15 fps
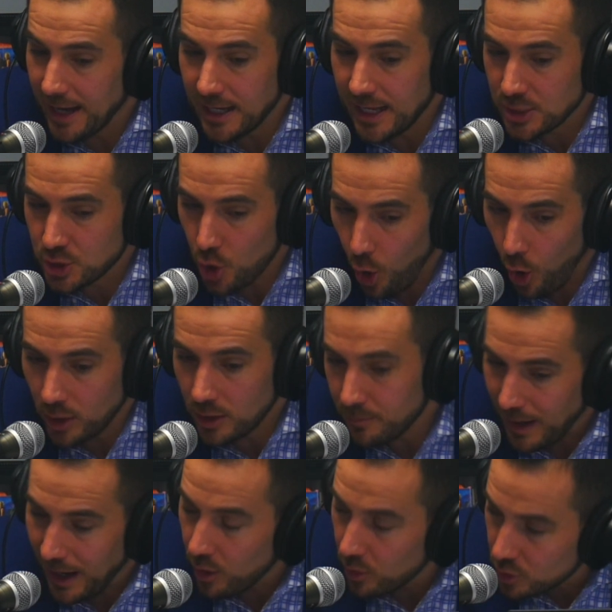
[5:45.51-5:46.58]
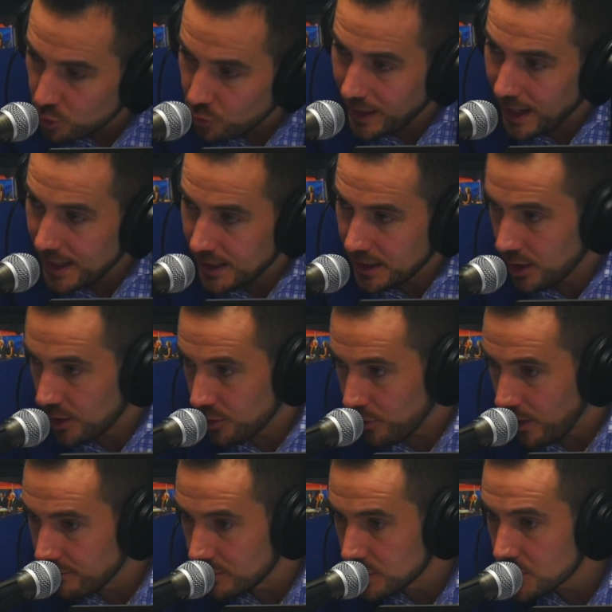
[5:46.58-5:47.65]
And it's all about creating
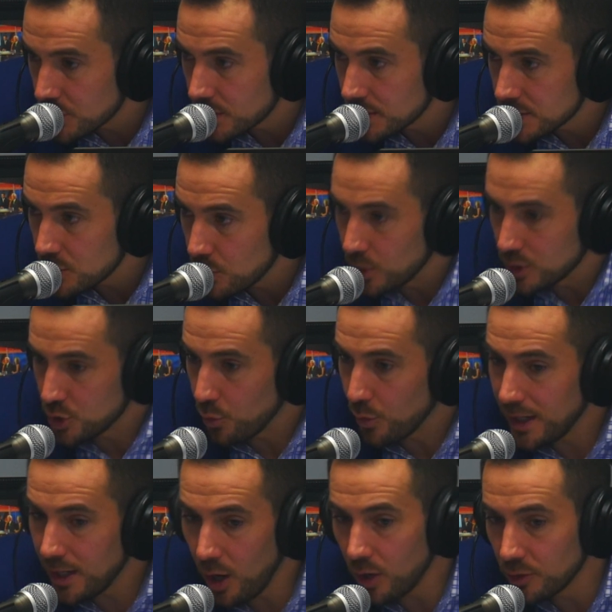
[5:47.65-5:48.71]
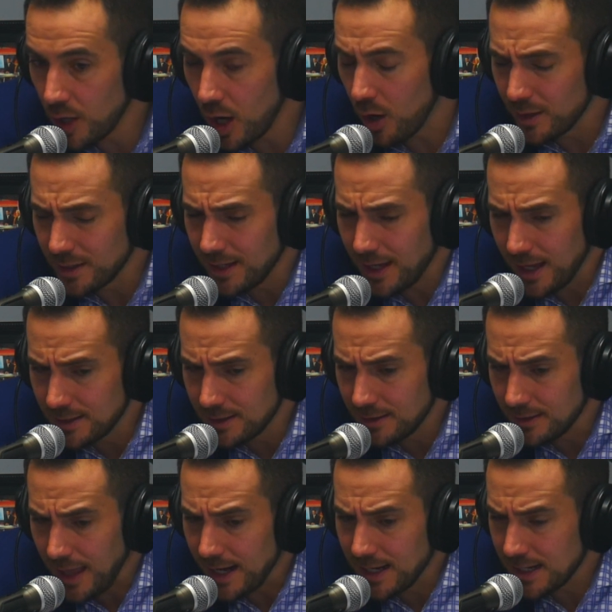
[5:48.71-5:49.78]
another revenue source, which we all know, and
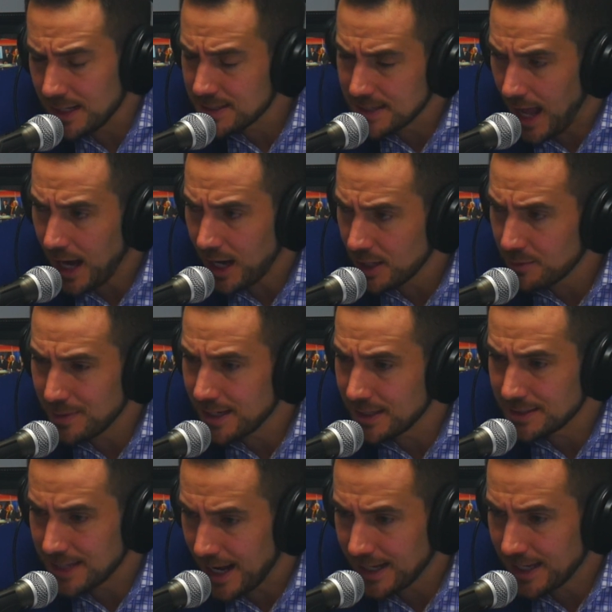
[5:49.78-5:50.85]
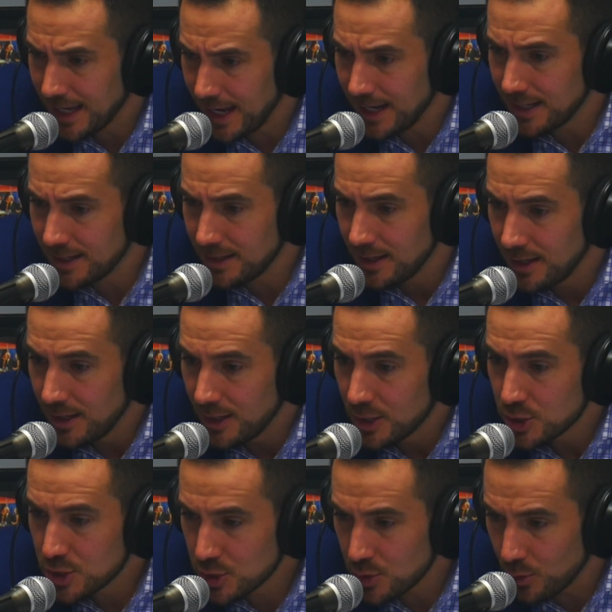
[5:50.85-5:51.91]
that it is not going to be a dedicated
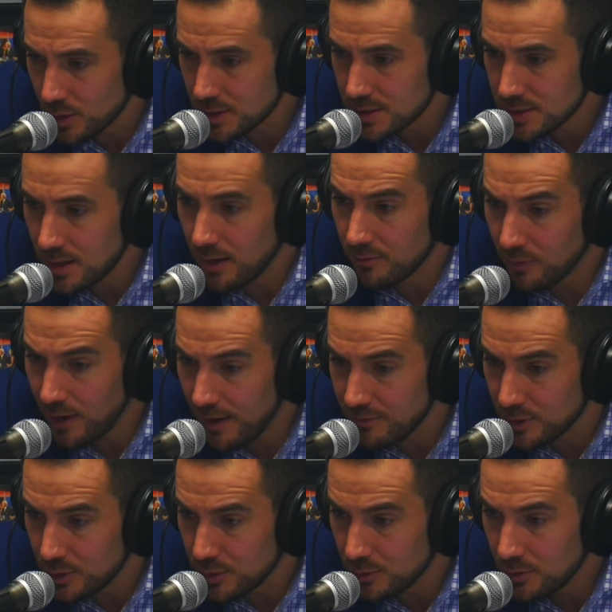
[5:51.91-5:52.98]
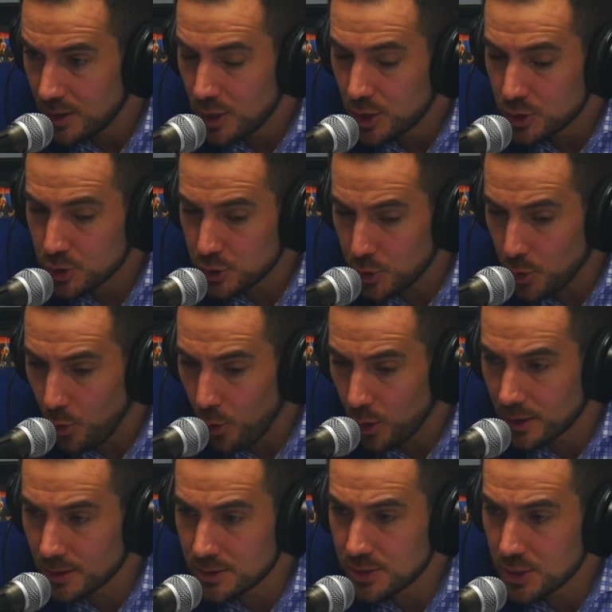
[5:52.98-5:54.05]
source of revenue
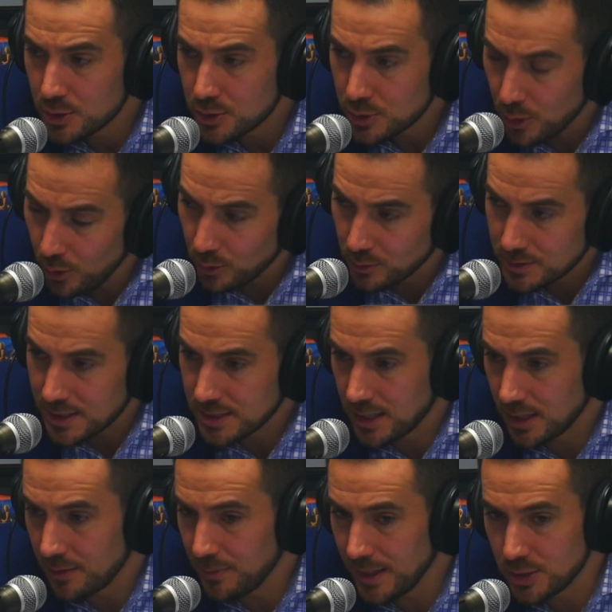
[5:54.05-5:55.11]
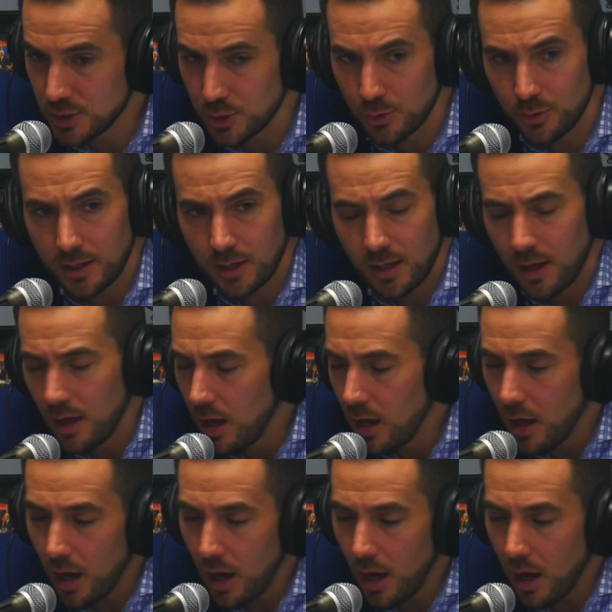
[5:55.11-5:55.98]
towards tolls. It's going to be to